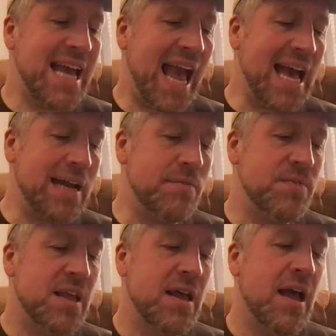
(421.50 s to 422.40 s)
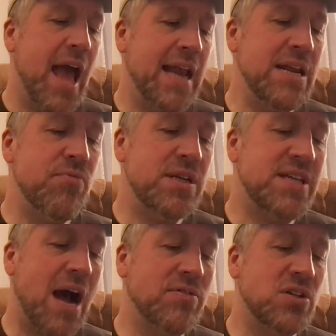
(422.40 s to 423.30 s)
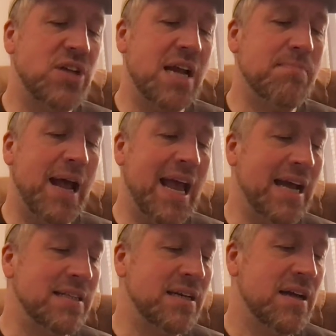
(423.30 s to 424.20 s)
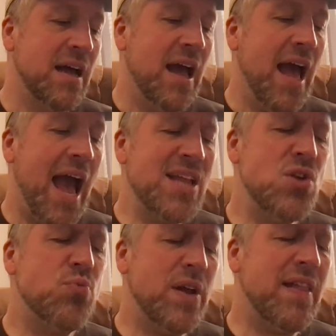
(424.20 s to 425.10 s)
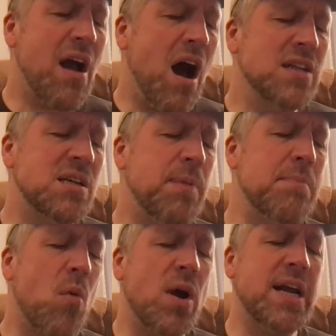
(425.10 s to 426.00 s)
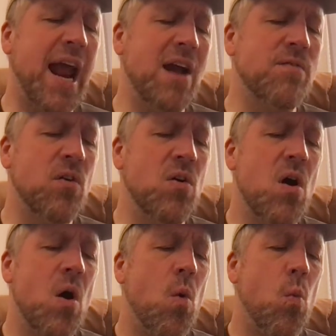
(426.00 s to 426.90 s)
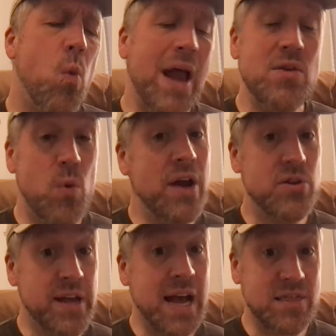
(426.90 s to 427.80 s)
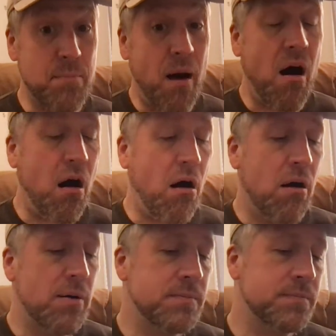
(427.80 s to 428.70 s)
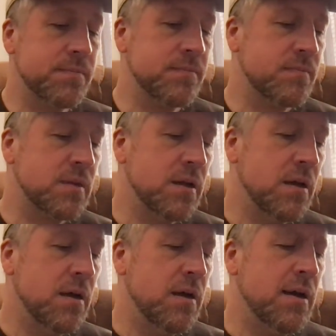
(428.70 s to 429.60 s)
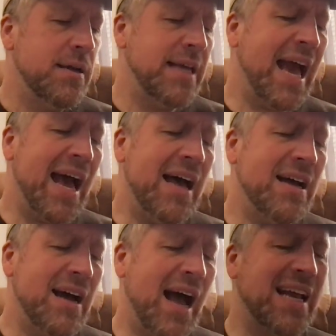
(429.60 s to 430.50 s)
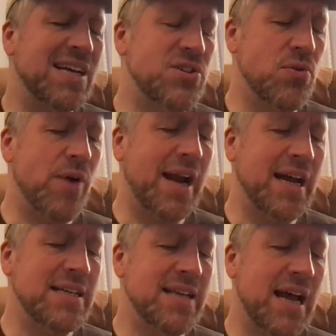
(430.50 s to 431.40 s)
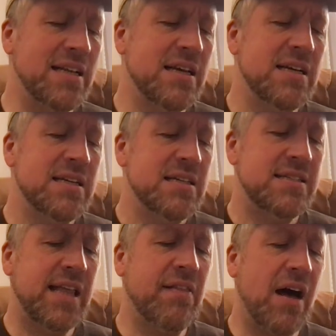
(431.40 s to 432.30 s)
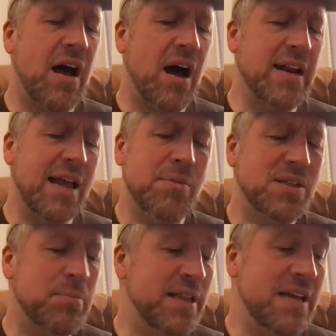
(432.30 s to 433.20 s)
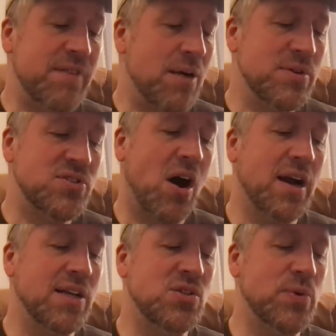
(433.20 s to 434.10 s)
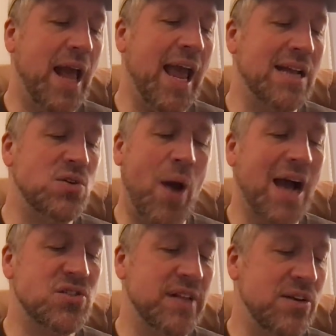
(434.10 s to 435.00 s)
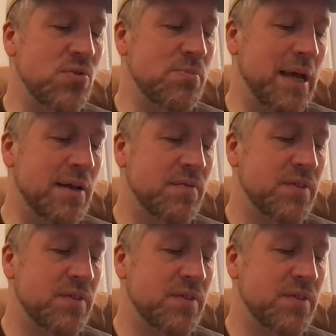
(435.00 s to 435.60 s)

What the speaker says: Ant." And he reached out to shake my hand. "And you really ought to be more careful where you kick the ball." "Yeah, I guess you're right," I said, still unable to believe I was talking to an ant who actually knew me.